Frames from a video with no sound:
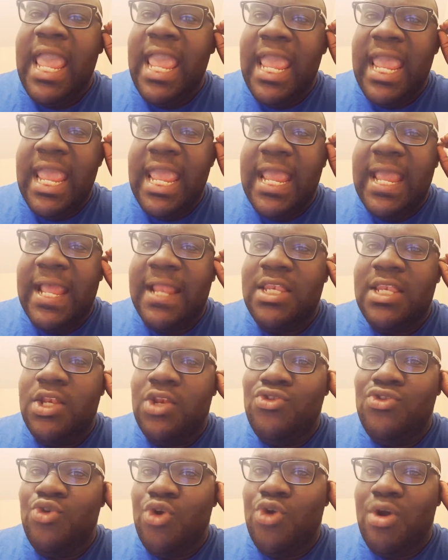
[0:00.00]

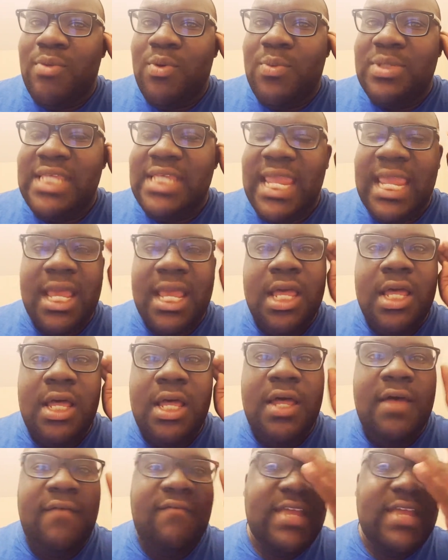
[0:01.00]
and Norman was
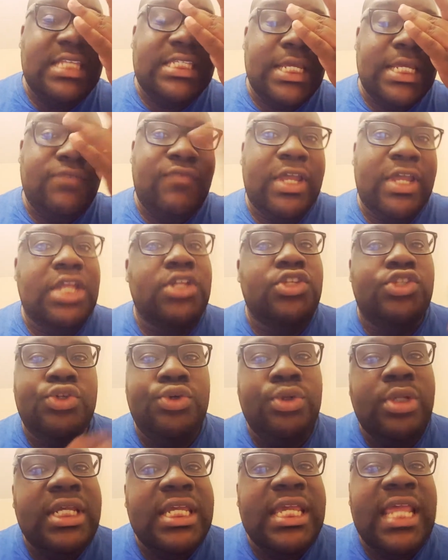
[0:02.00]
handcuffed. They said fucking
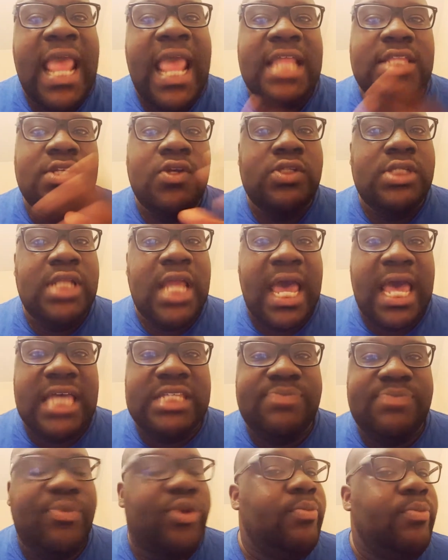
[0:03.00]
Julian had to go to the
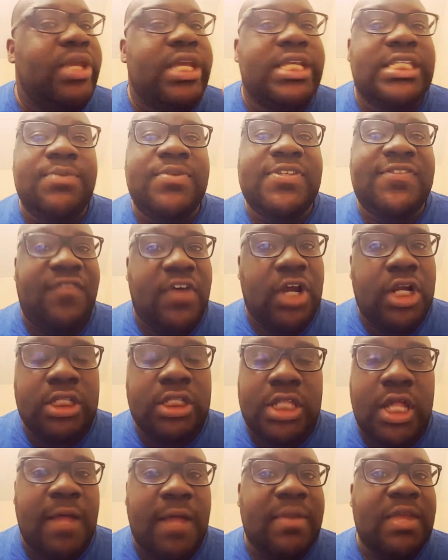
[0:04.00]
hospital because he was
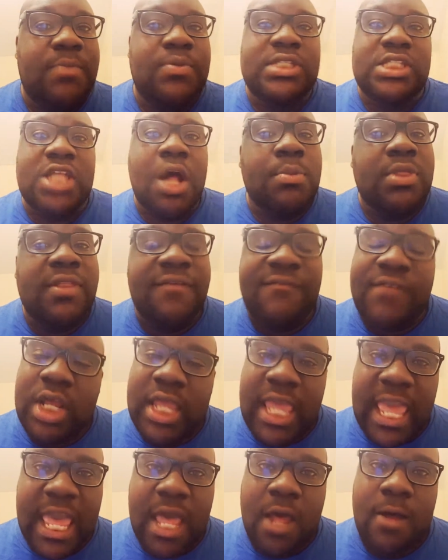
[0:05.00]
fucked up. He was stomped the
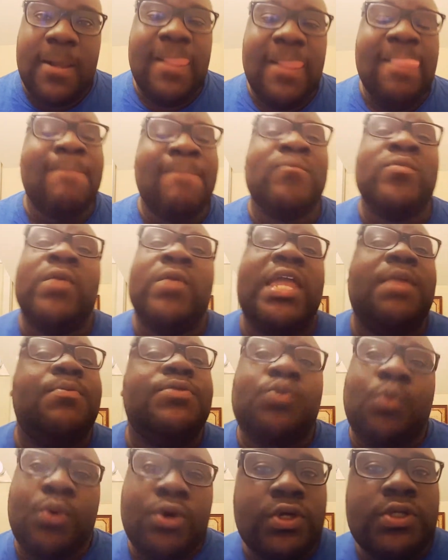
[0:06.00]
fuck out. He
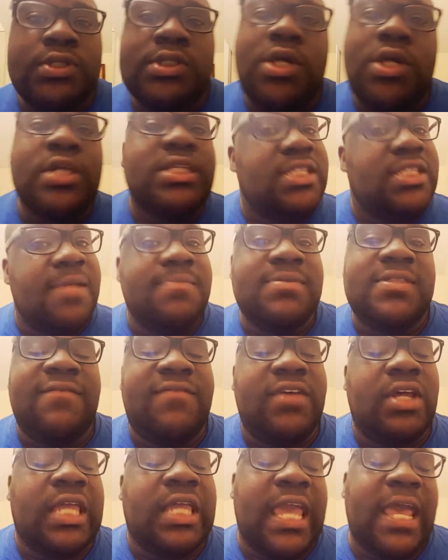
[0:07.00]
was world star stomped
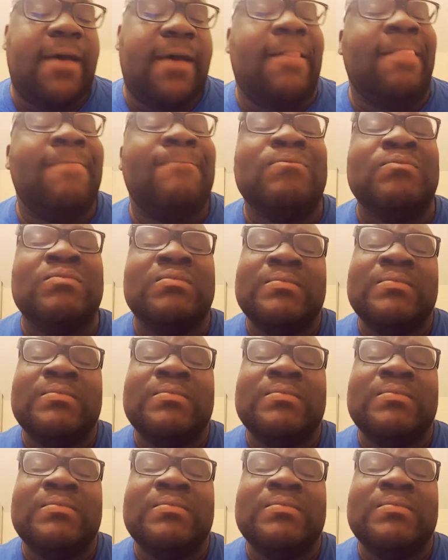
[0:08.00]
the fuck out.